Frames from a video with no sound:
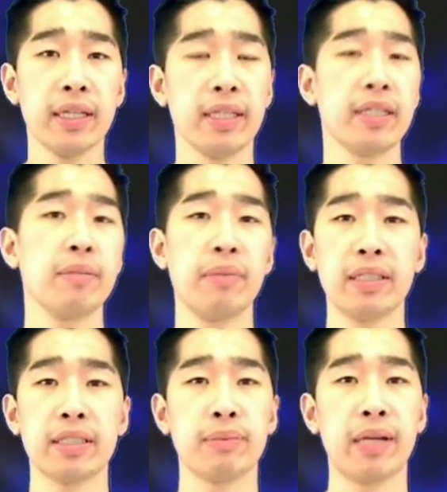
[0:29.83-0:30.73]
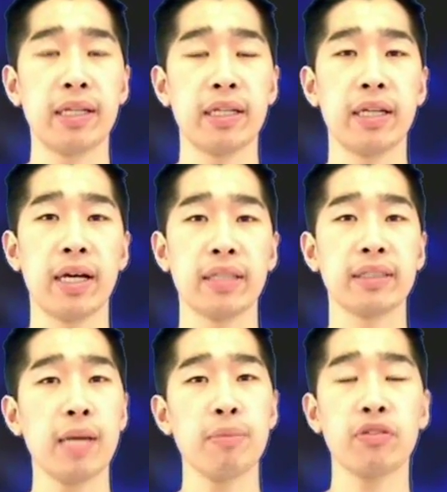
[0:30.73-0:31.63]
It can be displayed in a
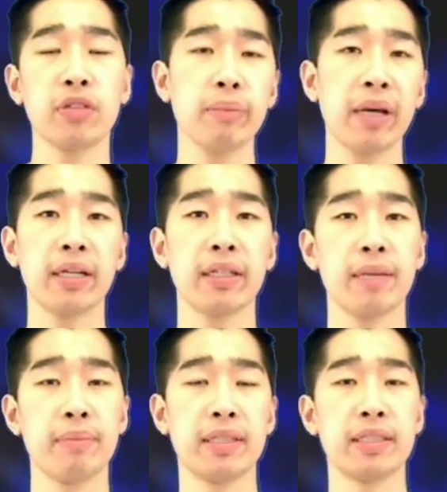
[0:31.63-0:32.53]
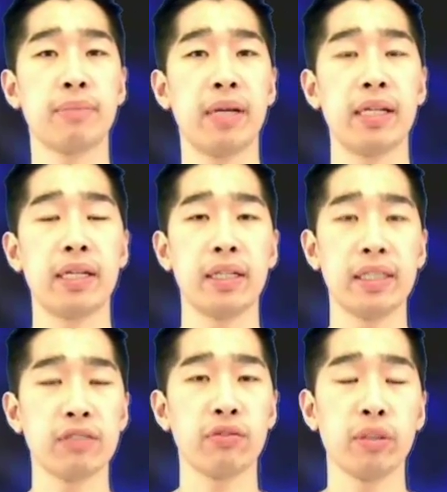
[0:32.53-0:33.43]
table format, can be displayed in a
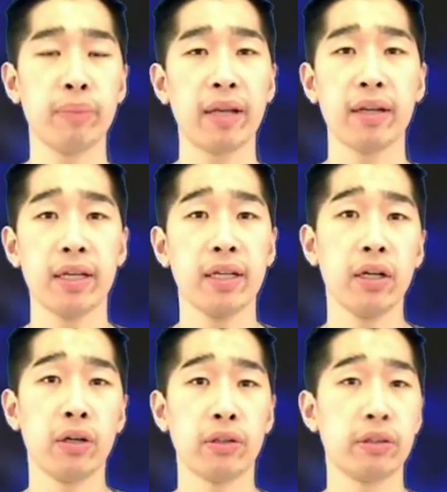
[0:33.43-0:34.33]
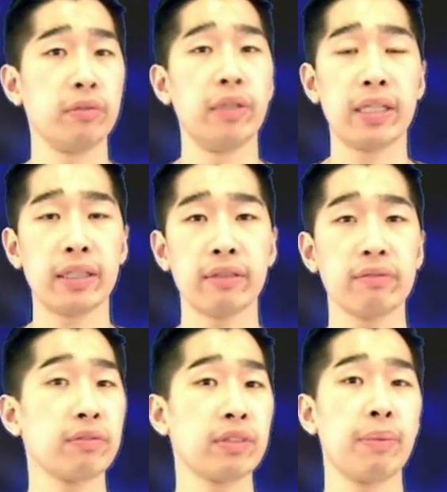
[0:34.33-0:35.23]
list format, or it
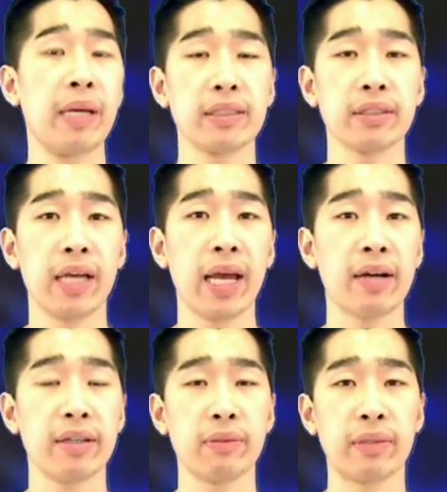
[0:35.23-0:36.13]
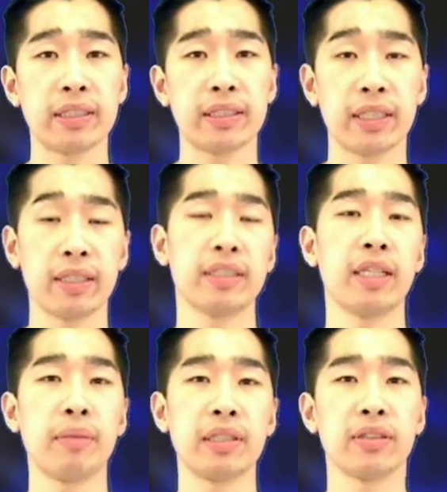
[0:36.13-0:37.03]
depends on how you want to
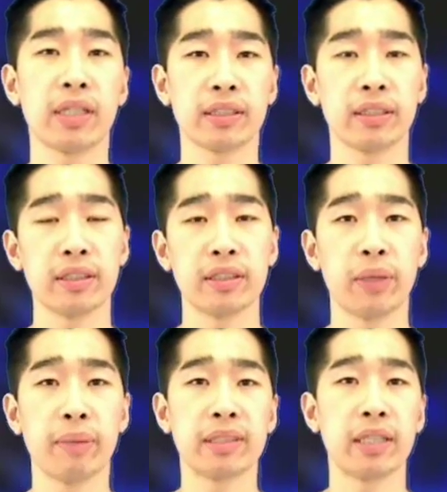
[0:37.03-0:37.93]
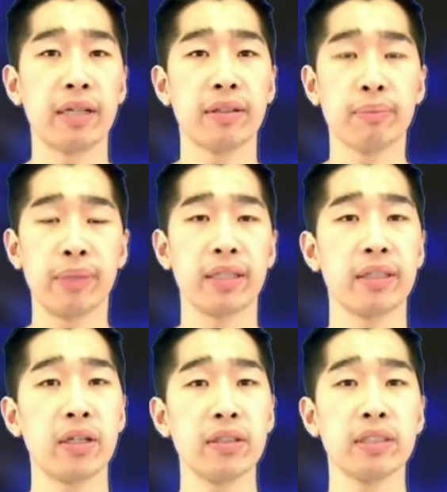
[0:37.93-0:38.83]
set up your structure on your website. But
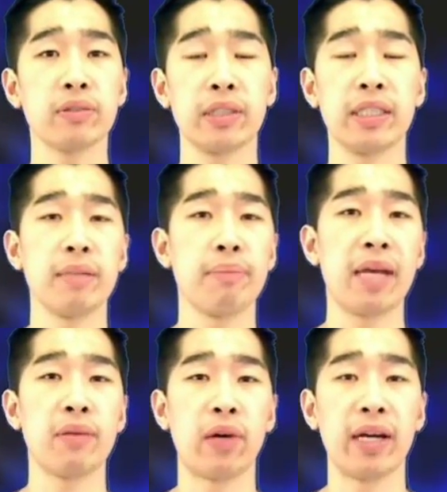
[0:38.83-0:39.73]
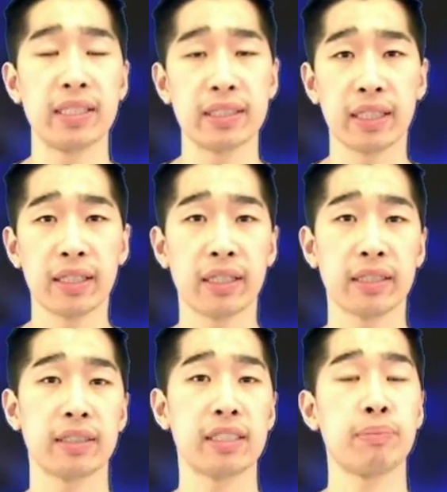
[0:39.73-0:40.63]
those are really the main ways that
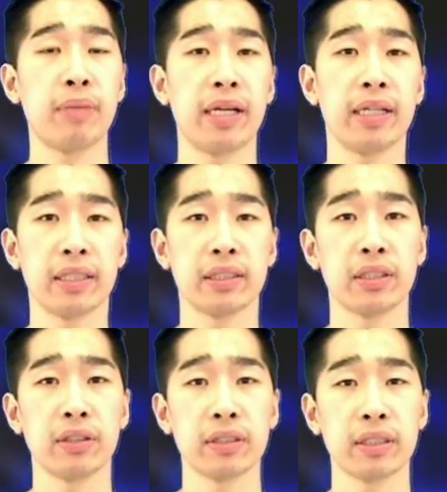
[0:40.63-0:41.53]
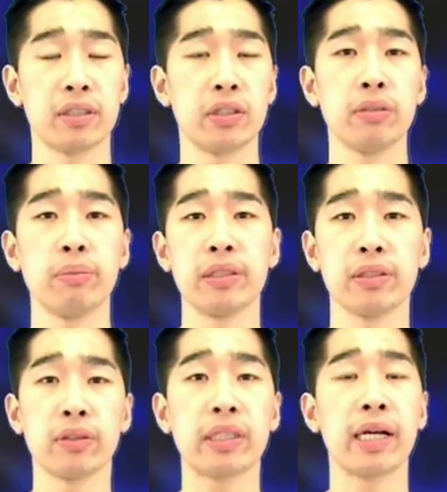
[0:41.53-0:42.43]
are displayed and shows
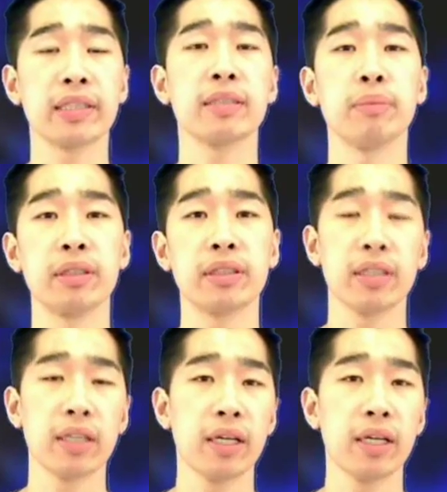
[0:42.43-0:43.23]
consumers or customers